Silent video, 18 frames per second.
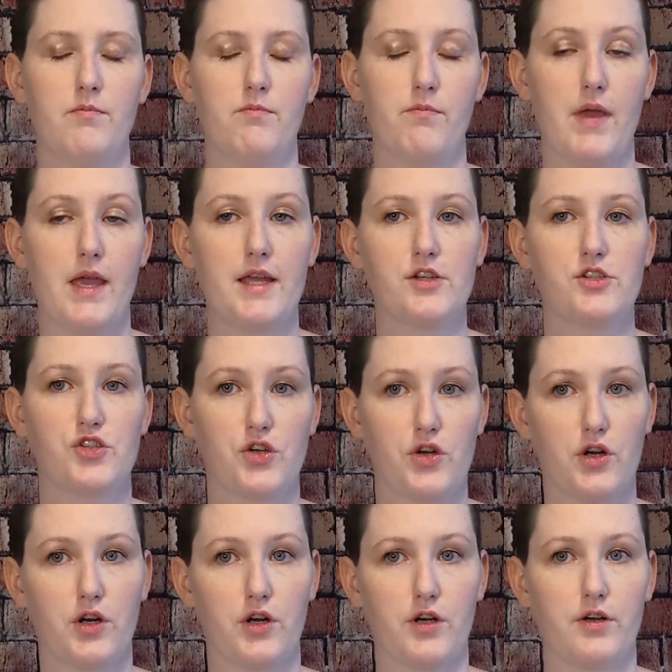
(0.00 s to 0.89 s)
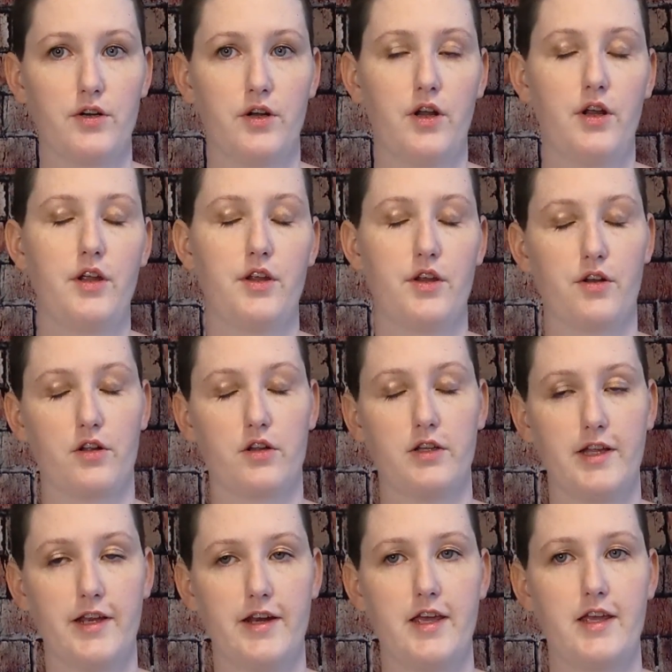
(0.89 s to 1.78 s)
Make sure you're
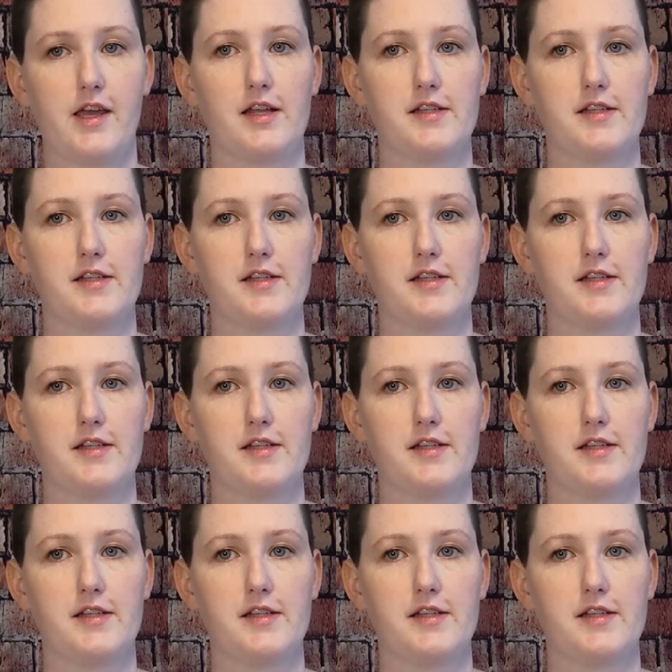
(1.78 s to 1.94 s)
cleaning